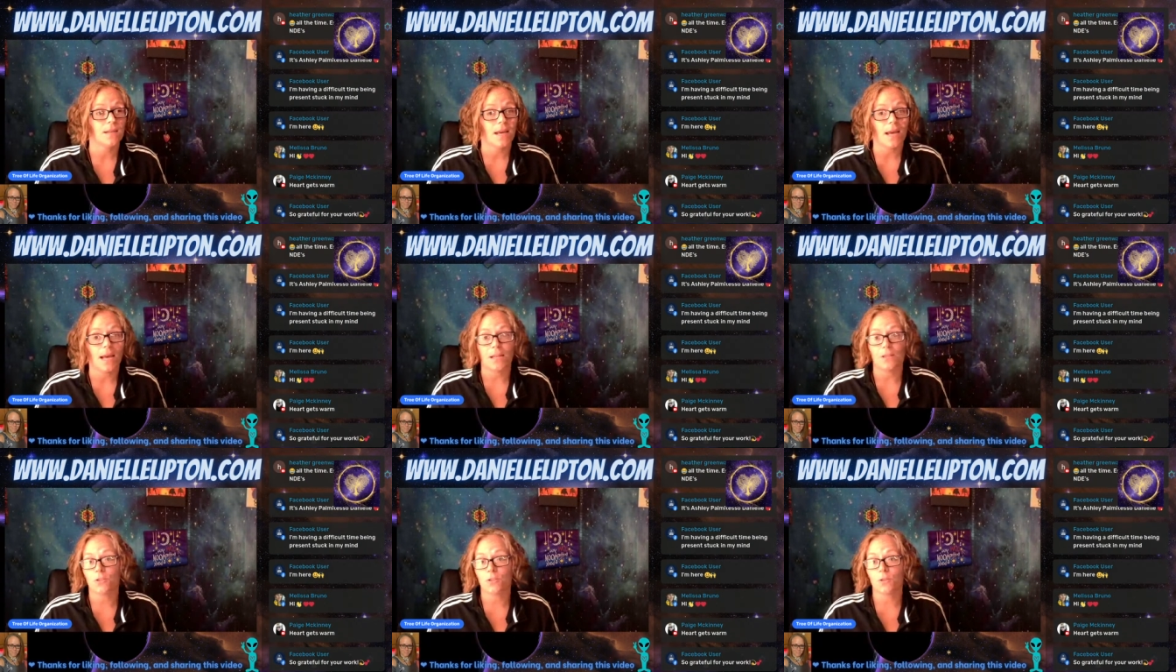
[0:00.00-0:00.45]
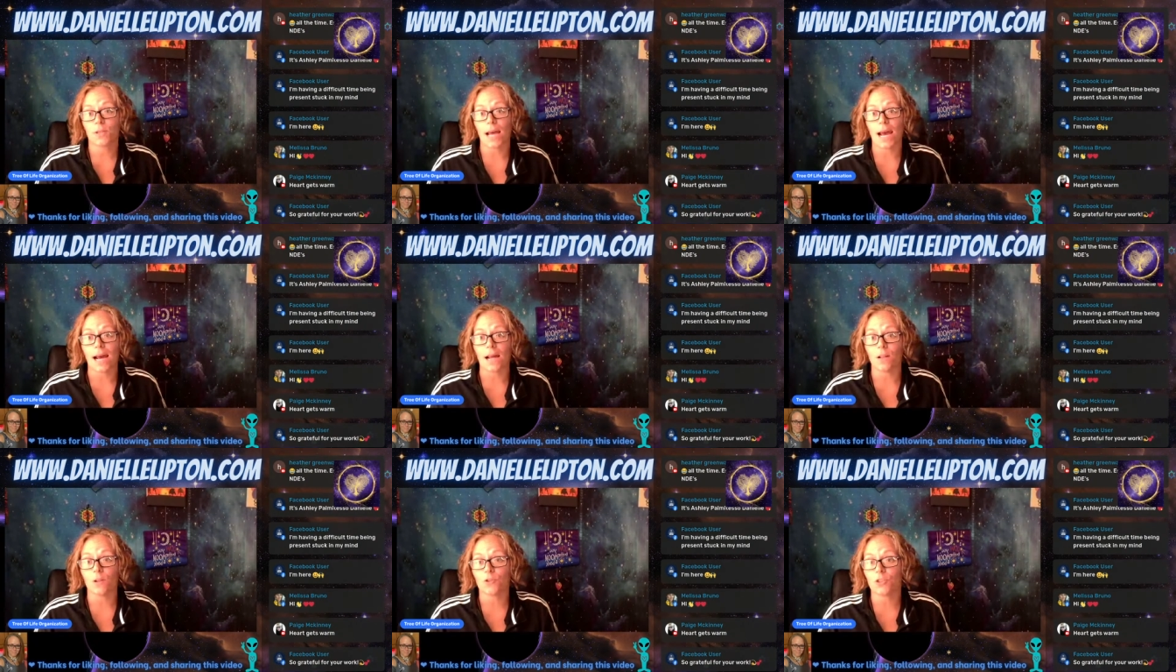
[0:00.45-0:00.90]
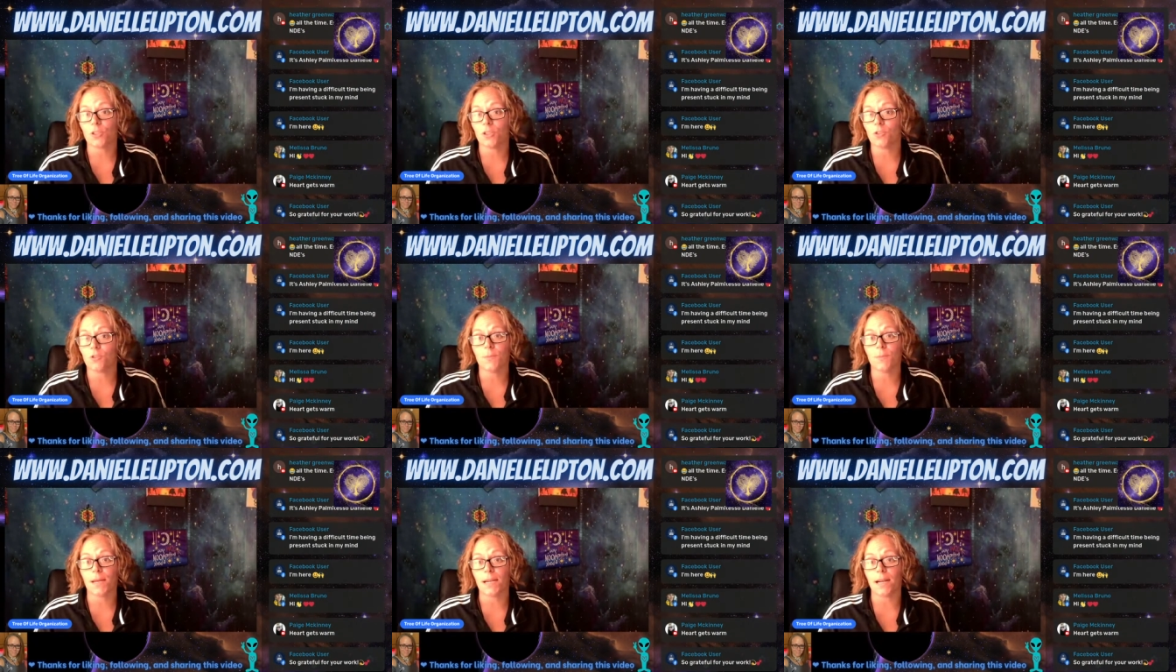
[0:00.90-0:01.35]
And so the allergies
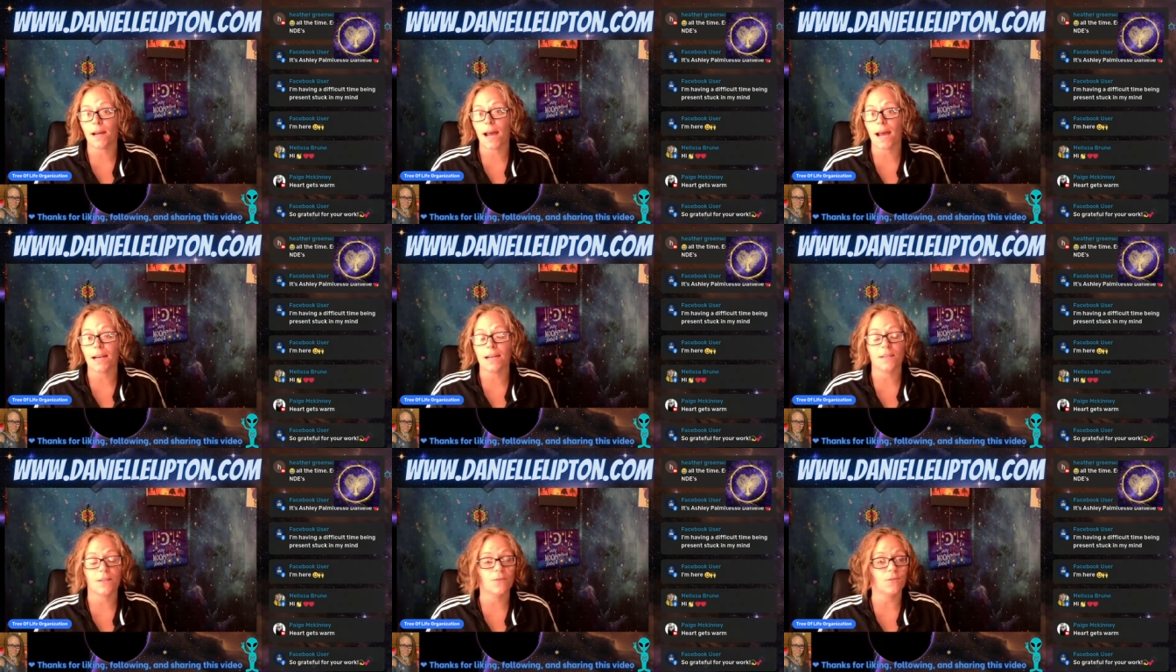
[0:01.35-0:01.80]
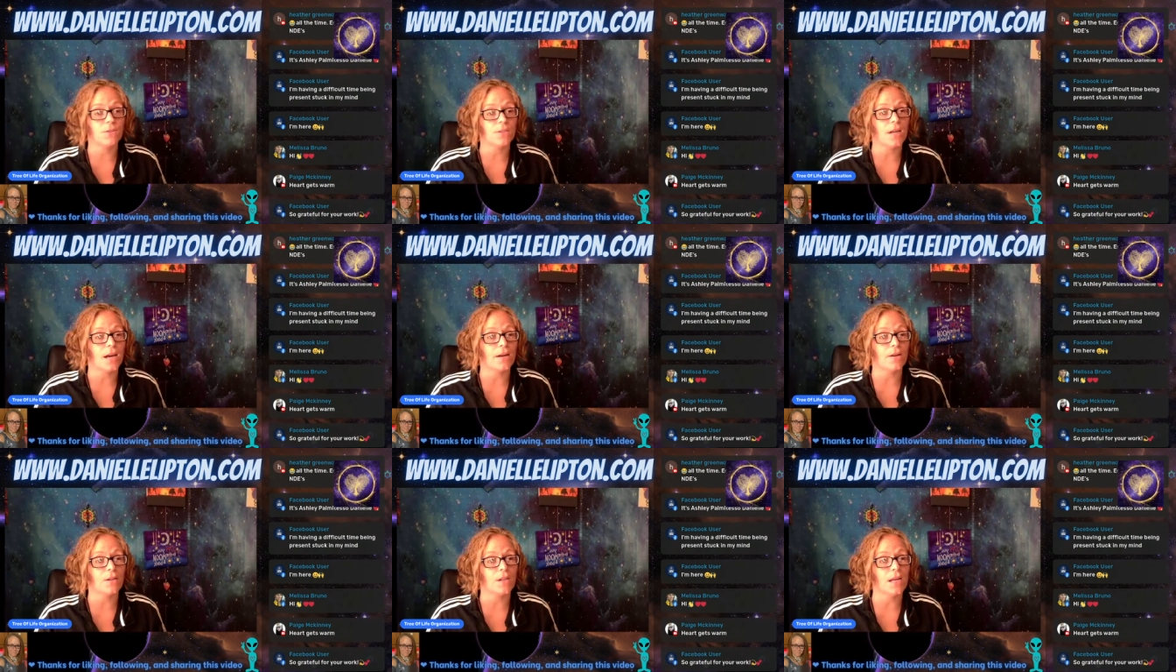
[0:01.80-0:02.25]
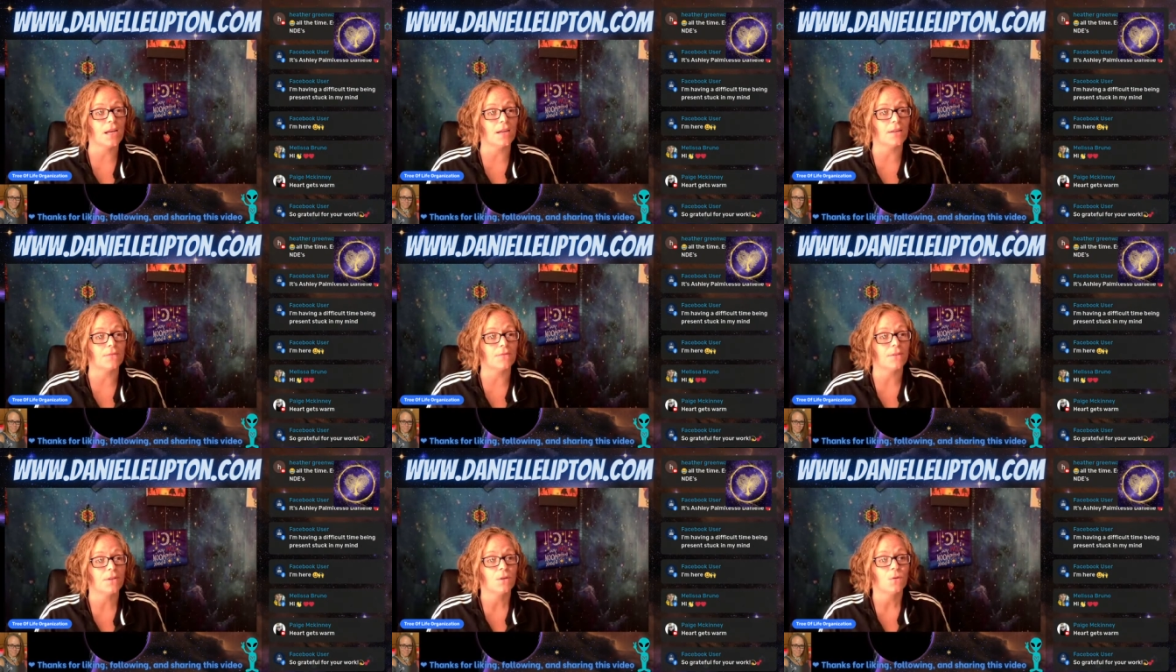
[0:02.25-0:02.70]
you may have had it your entire life.